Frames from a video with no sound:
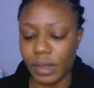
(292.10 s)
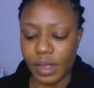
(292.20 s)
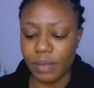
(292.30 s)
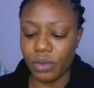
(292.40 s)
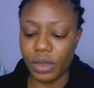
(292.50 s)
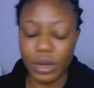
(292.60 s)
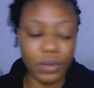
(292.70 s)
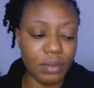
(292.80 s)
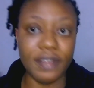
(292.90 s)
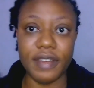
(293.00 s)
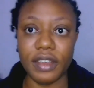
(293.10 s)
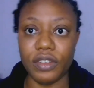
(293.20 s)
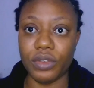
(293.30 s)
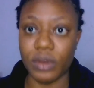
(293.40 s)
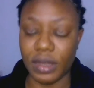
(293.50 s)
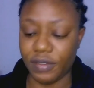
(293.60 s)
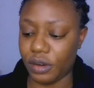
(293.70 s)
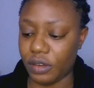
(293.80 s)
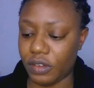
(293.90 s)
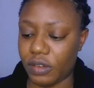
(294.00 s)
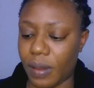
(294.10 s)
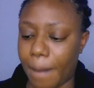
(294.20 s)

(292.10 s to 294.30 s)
I'm going in with my face toner first.